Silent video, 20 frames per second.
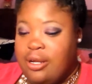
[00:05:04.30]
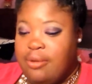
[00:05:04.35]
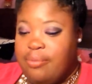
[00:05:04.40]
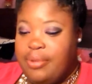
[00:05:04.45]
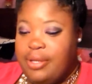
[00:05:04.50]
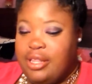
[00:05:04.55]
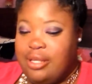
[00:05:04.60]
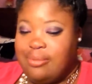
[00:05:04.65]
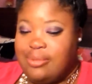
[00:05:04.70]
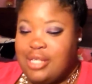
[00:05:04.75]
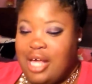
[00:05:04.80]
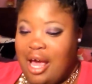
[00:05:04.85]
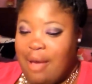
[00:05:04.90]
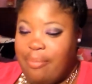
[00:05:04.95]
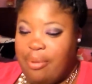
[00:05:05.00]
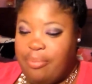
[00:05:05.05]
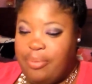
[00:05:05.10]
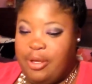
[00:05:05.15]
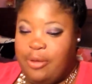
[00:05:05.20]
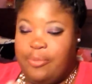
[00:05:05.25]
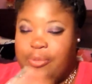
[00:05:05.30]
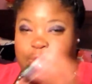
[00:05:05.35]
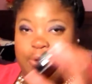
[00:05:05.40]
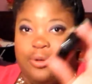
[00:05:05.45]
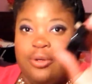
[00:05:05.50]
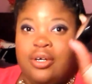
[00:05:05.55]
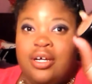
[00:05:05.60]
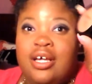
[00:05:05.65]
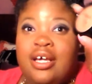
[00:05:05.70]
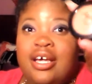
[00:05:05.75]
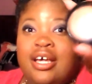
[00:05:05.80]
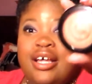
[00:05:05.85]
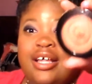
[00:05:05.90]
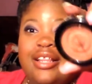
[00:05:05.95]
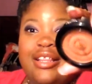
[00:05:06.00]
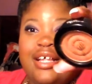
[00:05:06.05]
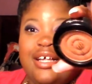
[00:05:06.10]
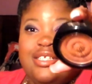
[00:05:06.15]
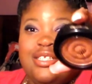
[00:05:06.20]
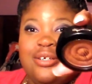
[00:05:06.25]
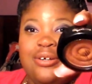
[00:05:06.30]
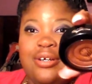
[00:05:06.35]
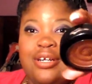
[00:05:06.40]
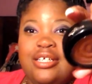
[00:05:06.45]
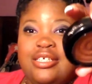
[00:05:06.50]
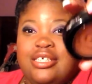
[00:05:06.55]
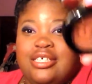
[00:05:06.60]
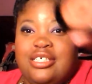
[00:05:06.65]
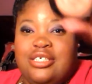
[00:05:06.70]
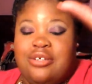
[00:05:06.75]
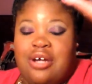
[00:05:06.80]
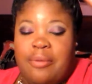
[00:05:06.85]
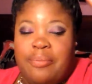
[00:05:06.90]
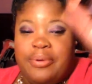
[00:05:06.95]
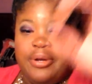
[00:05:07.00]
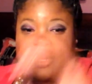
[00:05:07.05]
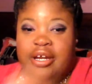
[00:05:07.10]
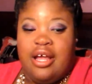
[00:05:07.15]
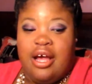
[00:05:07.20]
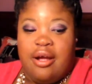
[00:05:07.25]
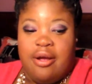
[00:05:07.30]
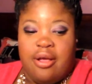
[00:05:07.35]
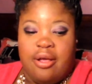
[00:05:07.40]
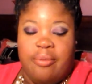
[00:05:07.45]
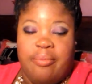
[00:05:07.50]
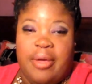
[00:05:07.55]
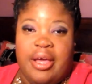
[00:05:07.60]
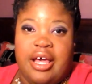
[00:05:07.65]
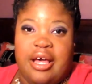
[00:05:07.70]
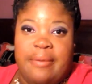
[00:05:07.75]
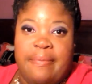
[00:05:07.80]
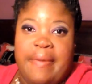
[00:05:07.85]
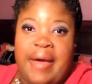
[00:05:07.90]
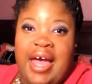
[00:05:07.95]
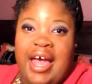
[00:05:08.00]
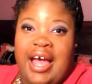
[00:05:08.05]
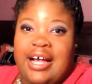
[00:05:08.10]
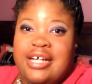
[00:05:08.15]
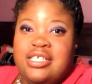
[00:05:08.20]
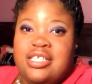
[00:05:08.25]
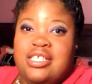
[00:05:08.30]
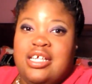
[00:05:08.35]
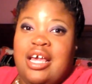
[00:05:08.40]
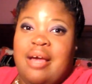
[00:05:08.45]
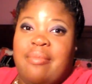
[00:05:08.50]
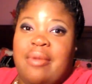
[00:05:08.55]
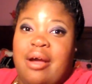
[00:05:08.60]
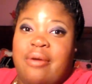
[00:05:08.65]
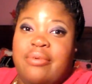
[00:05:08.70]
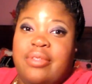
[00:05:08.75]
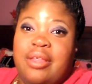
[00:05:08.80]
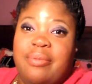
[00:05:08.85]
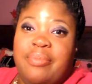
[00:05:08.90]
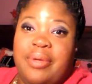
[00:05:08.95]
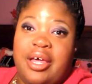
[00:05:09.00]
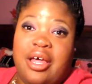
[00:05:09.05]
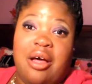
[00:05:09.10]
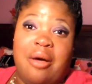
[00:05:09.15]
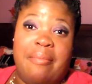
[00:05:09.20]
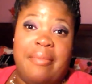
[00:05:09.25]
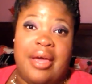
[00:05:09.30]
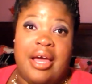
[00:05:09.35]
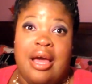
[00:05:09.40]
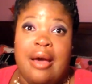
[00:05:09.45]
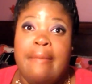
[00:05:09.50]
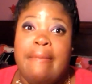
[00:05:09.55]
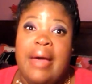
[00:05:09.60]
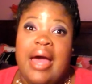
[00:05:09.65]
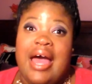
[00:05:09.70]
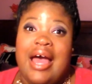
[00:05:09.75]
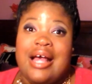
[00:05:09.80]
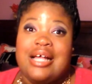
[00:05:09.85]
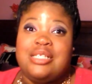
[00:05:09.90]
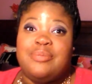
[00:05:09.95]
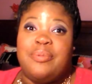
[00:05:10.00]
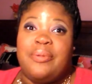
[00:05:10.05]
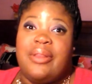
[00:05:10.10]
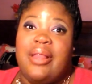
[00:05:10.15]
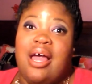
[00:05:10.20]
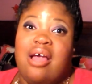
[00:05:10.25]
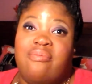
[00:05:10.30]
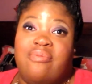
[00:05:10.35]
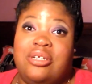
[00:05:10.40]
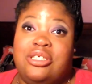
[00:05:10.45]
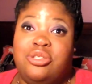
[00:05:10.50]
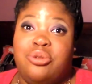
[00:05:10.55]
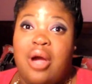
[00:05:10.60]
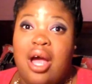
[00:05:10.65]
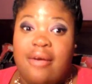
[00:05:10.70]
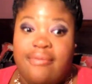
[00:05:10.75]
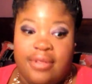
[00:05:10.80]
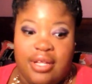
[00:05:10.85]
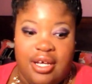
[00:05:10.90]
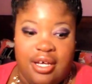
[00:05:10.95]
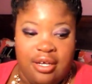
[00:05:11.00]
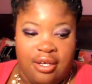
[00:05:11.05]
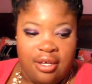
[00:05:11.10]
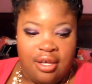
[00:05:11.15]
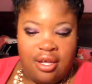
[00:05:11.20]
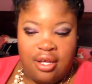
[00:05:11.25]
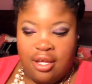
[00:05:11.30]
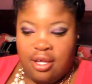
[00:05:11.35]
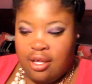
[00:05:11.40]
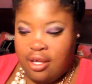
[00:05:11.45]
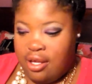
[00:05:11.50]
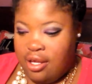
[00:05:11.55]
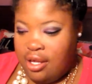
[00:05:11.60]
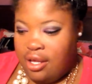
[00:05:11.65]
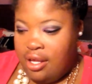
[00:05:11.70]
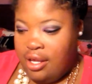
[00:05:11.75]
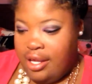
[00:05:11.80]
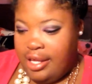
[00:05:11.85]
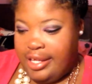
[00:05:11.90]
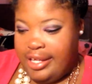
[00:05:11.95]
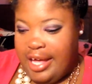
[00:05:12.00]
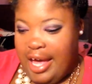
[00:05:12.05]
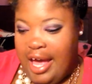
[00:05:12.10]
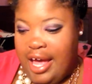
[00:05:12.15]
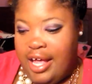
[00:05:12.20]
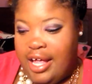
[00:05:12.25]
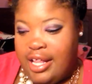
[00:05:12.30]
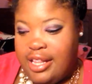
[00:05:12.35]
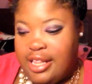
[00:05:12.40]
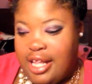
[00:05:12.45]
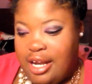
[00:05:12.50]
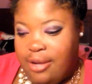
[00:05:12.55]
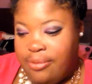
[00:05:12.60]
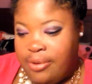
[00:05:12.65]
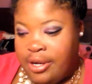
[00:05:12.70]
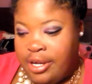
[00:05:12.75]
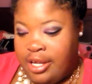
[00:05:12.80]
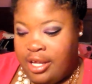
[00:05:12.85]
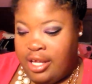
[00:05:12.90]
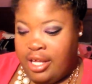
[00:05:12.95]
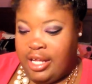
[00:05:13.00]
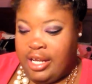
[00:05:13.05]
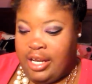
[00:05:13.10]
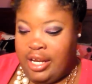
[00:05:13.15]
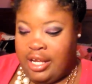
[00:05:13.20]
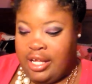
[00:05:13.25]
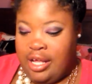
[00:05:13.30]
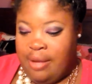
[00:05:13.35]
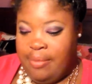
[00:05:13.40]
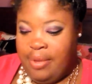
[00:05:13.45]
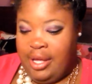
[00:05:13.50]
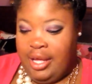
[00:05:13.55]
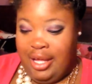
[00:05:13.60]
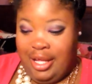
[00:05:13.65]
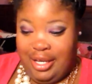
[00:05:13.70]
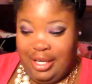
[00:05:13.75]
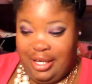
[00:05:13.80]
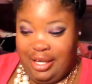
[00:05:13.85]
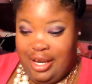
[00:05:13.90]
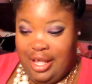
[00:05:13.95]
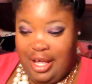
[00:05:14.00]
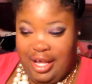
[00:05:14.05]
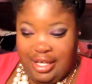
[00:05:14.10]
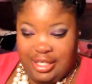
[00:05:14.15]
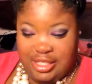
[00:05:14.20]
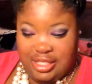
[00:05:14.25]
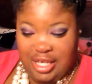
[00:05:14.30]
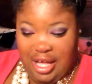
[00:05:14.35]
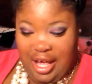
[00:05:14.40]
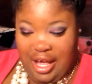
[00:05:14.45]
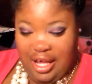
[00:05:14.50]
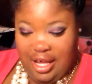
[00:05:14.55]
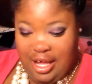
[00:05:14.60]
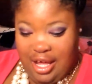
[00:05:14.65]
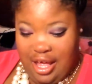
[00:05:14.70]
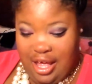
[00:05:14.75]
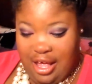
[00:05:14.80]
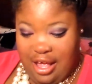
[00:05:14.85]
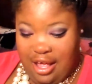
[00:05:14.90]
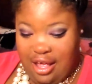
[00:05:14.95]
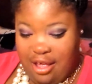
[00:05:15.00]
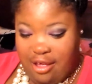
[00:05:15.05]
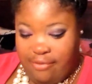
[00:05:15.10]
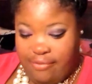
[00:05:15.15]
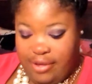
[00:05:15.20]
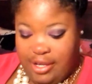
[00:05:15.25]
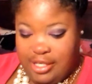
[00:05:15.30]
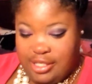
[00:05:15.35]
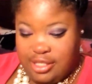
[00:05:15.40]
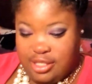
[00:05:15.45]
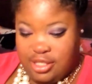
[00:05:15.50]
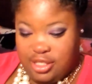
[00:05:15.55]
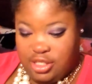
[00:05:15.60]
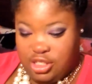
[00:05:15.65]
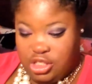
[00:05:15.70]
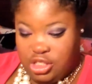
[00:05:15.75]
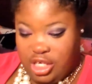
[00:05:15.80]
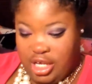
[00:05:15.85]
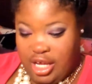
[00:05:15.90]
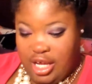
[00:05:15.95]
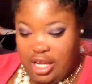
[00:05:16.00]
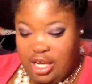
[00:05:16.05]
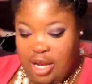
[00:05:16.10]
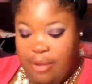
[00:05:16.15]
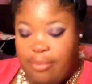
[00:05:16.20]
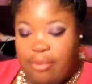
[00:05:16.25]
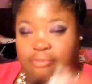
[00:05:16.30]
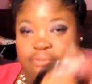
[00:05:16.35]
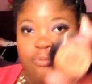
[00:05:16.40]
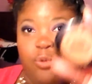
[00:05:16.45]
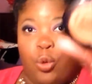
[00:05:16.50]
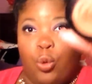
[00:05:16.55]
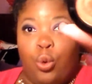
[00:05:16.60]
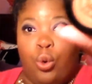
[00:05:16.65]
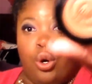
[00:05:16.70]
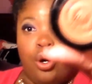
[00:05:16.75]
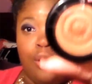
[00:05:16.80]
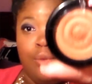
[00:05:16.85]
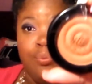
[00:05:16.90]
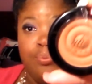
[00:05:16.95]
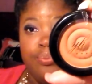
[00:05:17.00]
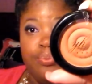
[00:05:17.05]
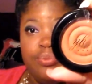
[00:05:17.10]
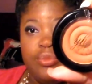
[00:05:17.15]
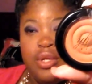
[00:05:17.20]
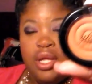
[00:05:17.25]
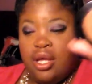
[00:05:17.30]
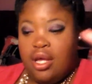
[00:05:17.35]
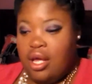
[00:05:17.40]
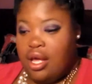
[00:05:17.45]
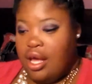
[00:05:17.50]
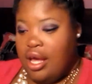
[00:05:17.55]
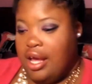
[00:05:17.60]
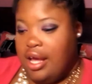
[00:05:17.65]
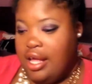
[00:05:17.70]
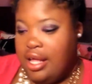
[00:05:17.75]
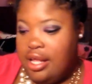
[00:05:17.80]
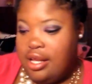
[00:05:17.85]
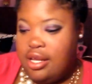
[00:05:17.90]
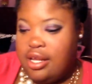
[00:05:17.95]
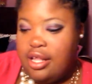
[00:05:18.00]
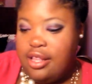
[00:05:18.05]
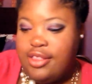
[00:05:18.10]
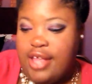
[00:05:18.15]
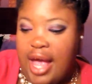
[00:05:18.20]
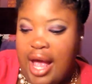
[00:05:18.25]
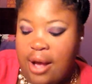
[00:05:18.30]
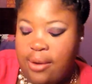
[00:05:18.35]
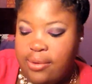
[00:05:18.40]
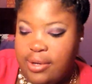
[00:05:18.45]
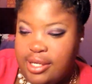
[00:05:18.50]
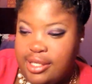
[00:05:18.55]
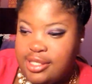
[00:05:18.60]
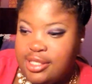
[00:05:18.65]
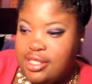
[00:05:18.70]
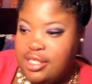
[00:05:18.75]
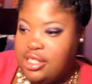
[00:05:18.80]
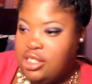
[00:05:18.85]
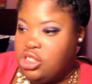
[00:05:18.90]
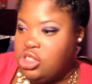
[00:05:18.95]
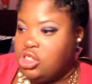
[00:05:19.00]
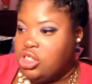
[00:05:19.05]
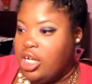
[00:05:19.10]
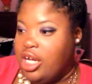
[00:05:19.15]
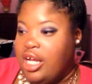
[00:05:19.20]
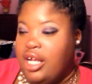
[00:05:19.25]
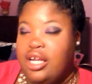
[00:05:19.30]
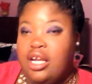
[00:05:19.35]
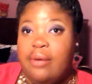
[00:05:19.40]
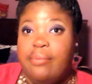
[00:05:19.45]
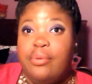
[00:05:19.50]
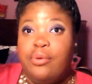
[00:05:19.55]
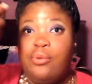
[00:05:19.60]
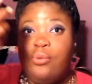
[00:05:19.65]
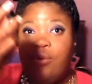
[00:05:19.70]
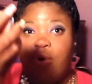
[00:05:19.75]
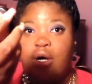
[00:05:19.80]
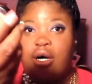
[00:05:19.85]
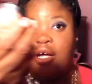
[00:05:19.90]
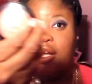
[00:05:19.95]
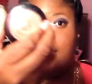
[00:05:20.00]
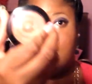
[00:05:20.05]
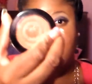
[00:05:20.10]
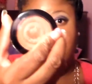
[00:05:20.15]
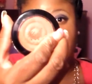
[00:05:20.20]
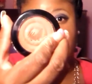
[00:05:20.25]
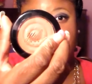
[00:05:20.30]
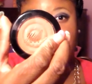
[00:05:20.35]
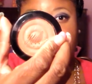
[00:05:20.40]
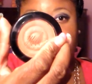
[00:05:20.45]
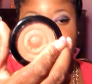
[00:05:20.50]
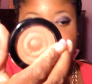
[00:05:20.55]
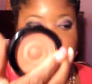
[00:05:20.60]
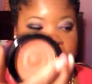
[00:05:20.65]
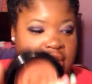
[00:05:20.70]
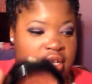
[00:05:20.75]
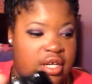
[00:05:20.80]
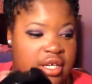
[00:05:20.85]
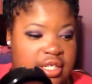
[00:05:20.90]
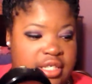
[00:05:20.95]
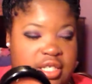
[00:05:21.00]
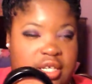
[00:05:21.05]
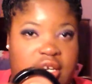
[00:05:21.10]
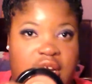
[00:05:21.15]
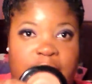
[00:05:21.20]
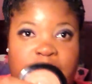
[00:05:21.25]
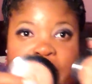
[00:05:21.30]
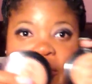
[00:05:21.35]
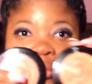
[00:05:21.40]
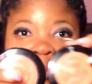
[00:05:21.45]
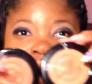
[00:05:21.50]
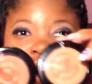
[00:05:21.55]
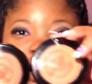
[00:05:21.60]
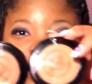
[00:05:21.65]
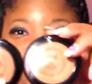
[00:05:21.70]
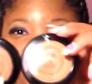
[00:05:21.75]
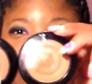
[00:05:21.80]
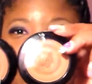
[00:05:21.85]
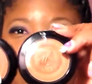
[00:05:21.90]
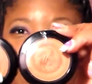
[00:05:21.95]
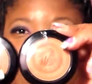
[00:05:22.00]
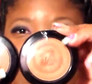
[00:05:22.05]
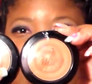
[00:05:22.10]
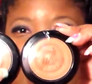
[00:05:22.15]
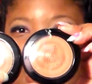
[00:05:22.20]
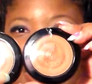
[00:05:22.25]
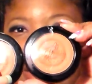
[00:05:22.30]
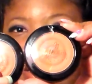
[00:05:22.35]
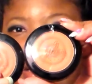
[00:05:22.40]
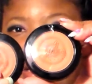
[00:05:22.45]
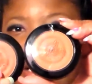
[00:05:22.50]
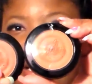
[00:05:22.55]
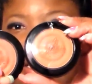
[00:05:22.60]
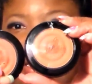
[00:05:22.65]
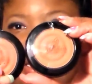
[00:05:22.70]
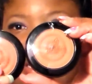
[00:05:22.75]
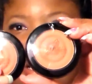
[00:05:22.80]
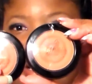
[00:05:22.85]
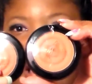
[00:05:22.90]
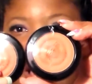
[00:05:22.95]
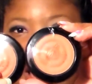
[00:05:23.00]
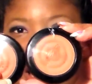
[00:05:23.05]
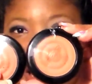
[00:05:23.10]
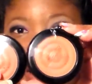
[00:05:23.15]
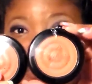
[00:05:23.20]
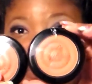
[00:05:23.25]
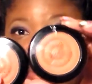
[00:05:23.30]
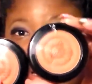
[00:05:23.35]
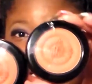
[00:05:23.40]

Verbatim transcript: gonna be some type of people that's gonna just drop it in our makeup bags. See, I'm not really big on makeup bags, but like for traveling, yeah, that'll work. It'll come in handy. Next I have is the shade number 4, and that was the shade number 1. So number 1 and 4 kind of looks alike,